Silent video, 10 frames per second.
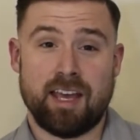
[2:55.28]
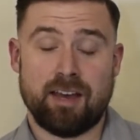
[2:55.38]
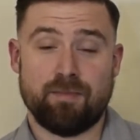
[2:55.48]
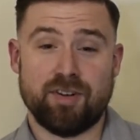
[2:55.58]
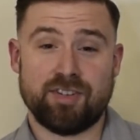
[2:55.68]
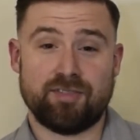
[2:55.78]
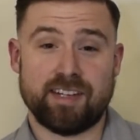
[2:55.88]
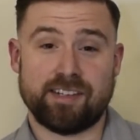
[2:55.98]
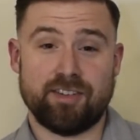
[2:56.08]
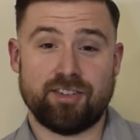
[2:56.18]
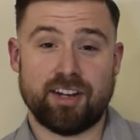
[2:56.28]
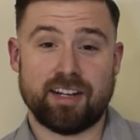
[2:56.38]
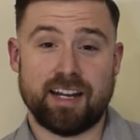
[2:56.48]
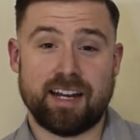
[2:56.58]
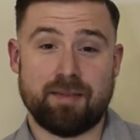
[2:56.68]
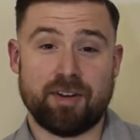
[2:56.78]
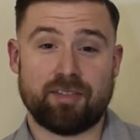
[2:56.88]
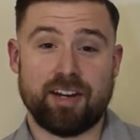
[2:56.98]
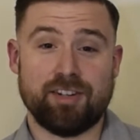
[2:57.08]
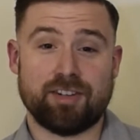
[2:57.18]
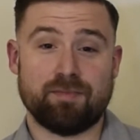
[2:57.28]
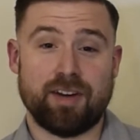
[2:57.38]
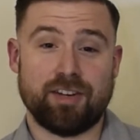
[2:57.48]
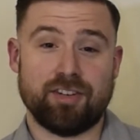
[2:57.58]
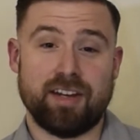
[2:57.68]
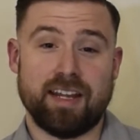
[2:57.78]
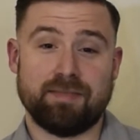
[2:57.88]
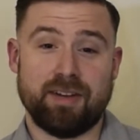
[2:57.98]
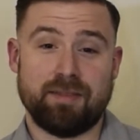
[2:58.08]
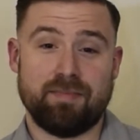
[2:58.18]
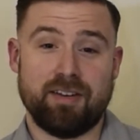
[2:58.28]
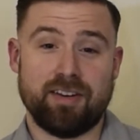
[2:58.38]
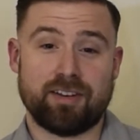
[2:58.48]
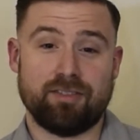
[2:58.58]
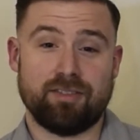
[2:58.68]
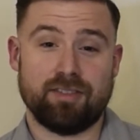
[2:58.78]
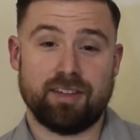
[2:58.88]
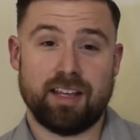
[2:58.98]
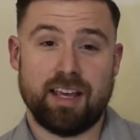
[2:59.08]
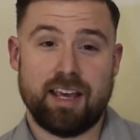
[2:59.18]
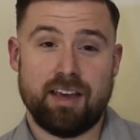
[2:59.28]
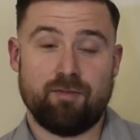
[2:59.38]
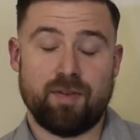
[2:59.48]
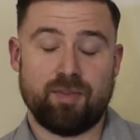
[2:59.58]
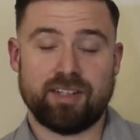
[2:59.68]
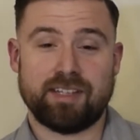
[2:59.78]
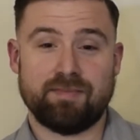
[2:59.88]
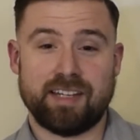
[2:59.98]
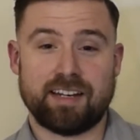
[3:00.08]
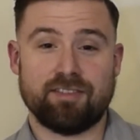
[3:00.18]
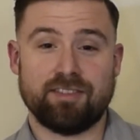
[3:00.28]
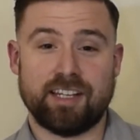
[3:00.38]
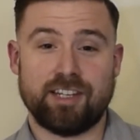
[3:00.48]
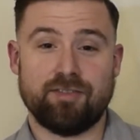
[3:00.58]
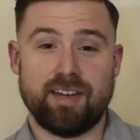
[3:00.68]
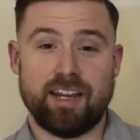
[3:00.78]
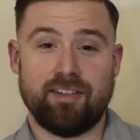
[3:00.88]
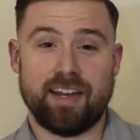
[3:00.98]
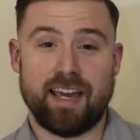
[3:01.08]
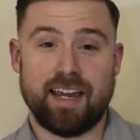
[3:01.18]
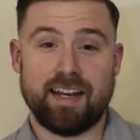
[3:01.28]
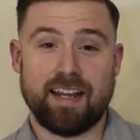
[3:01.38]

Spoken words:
Most research on dynamic range compression has been empirical. We put some signals into a hearing aid